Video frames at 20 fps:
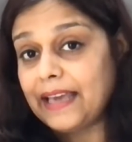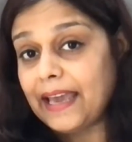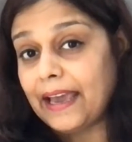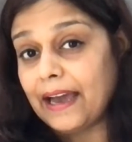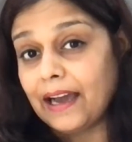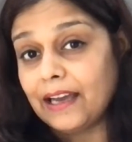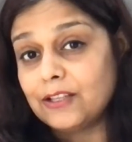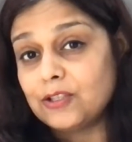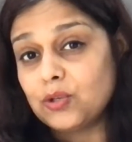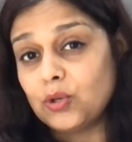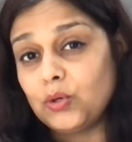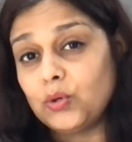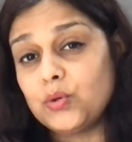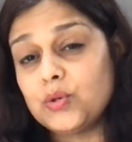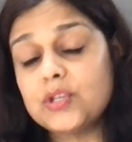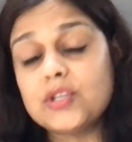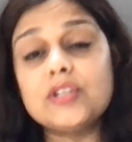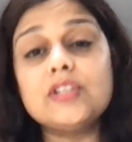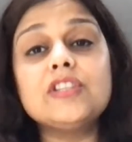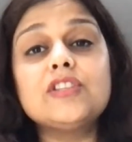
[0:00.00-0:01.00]
AI
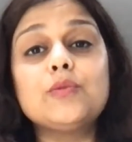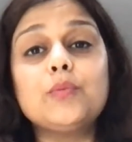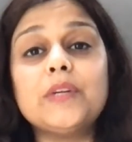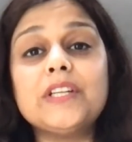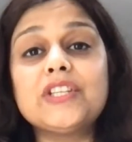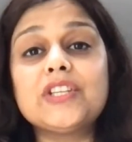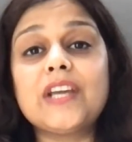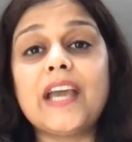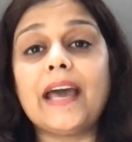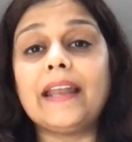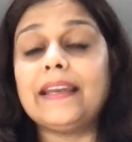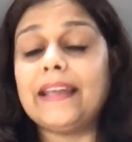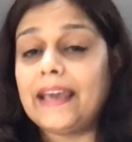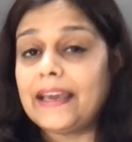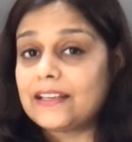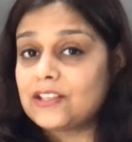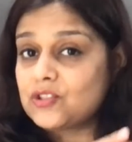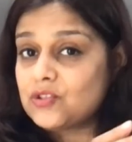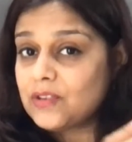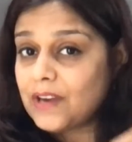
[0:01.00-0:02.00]
solutions which can
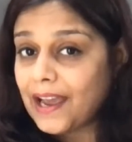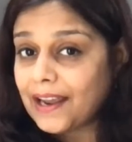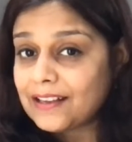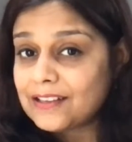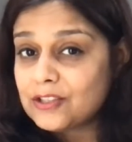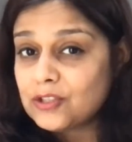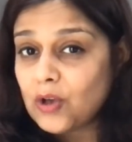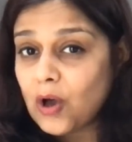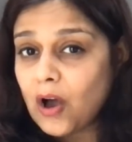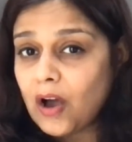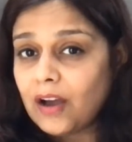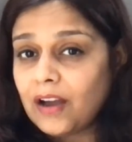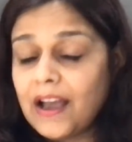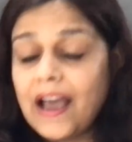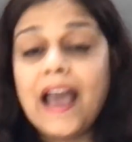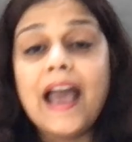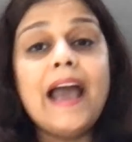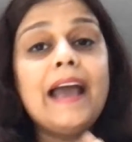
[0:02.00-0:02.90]
extract song,